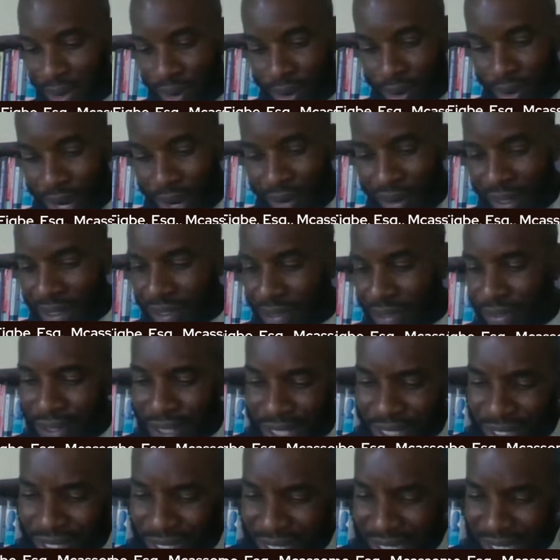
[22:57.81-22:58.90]
"Oh, I want to
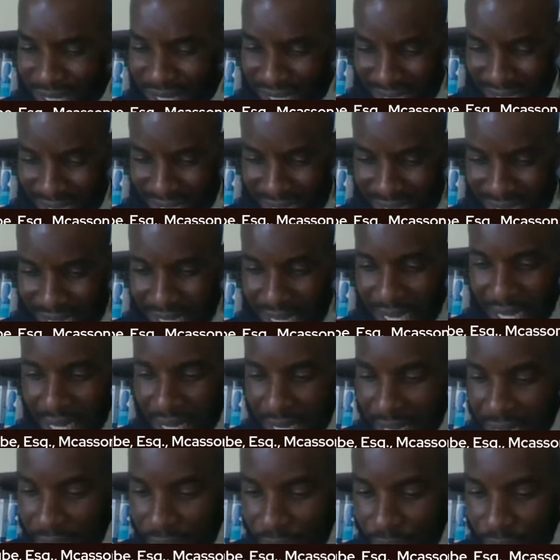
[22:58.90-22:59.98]
finish reading this thing
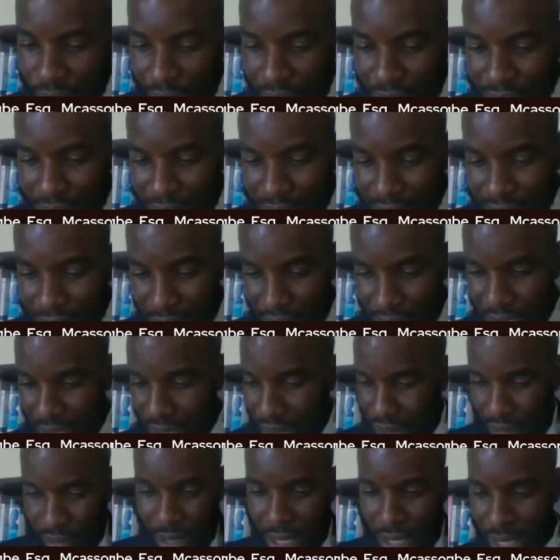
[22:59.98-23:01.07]
in one day," and
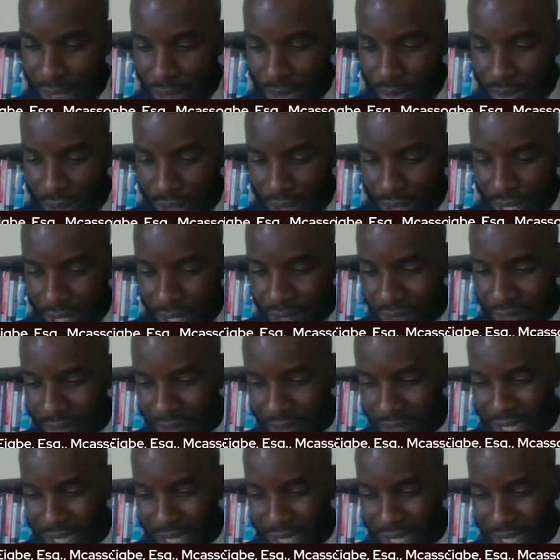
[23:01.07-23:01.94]
you'll be done.